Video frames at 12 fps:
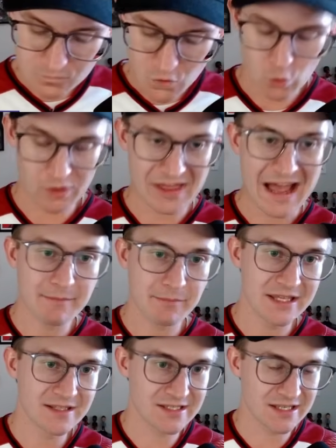What that
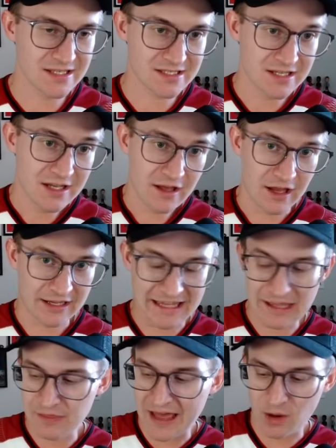means is,
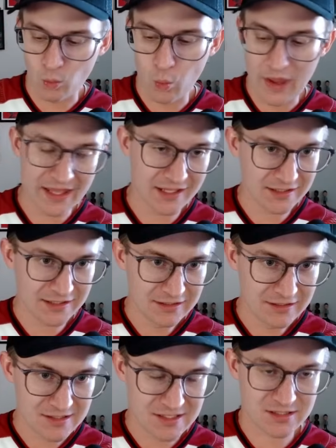again, that wing
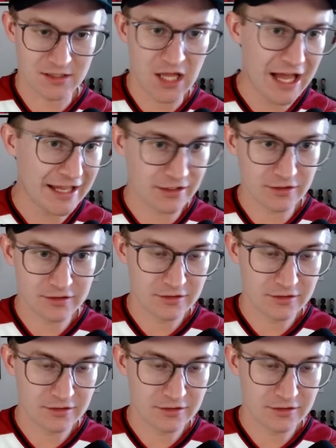slot